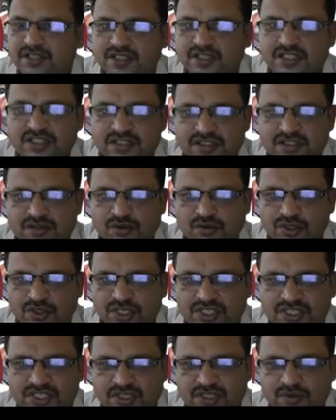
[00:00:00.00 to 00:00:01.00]
this
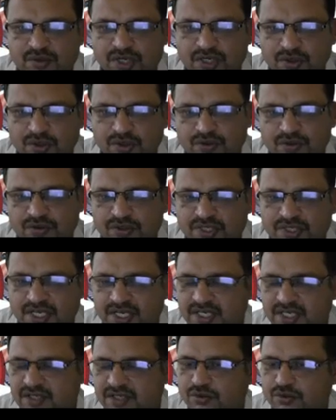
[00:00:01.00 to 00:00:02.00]
notation we are going to
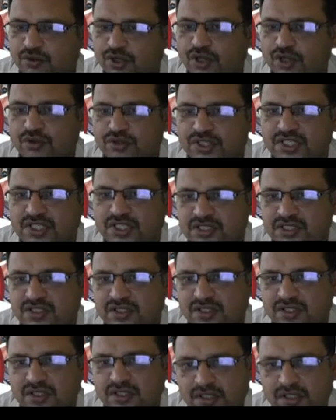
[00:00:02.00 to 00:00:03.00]
take throughout this
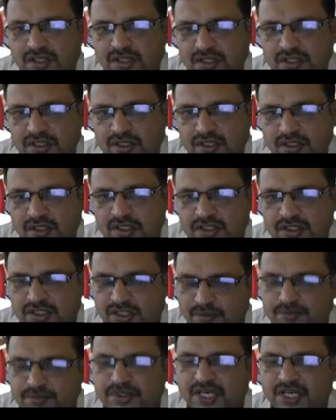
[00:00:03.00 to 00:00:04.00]

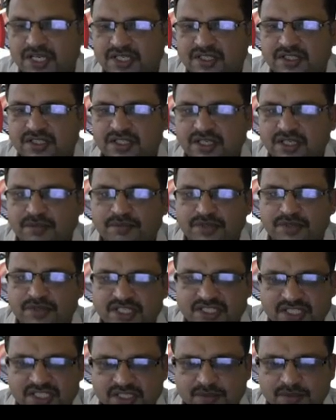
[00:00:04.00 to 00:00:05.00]
subject. Mt
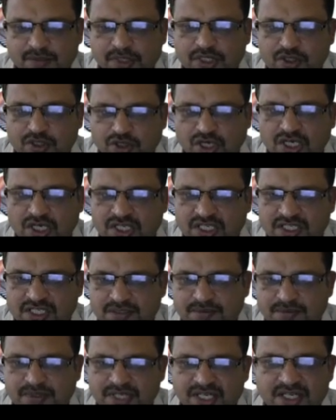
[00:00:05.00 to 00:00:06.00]
is nothing but torque
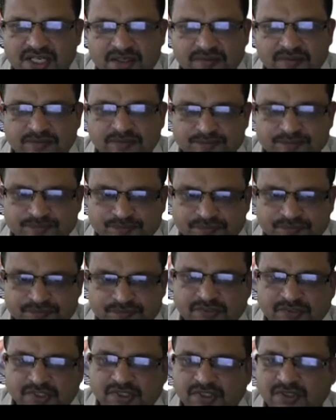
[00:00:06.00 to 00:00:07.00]
transmitted
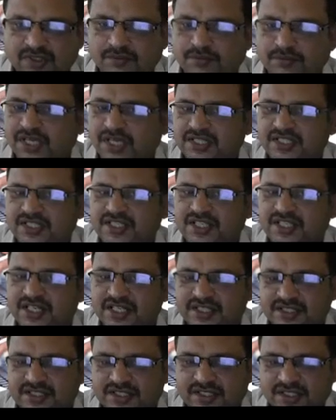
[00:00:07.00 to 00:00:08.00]
by the
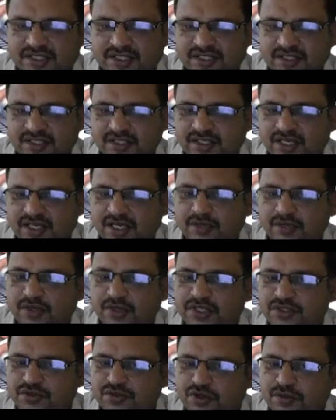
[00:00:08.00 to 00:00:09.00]
gears. And
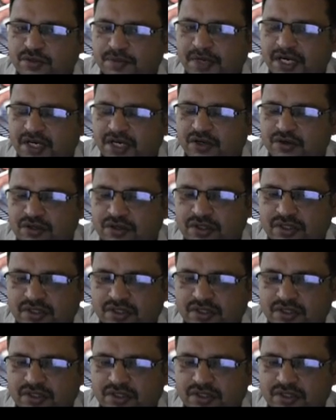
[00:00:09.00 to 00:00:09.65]
once you will find out